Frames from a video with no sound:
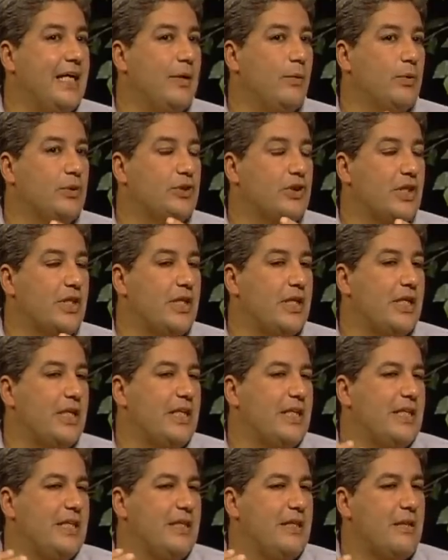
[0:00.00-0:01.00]

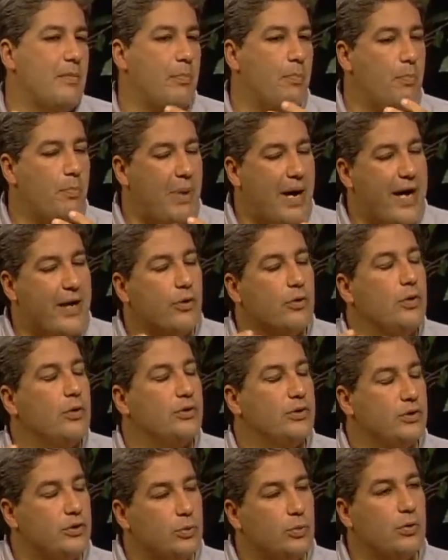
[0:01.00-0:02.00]
the bottle
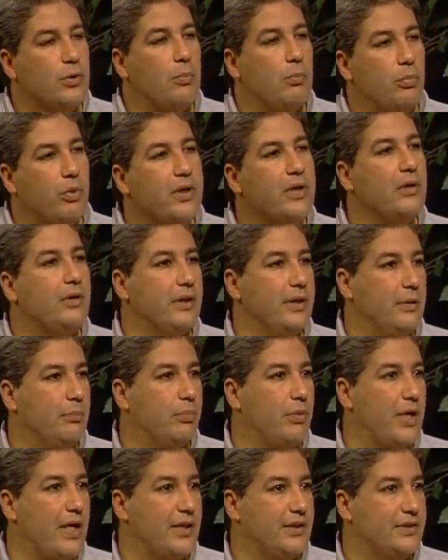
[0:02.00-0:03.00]
goes into an embrittling
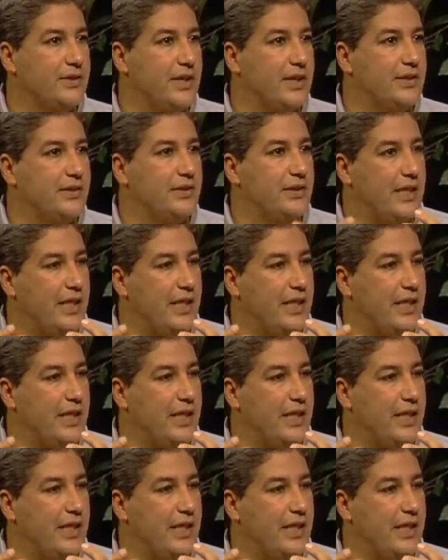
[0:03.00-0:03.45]
process,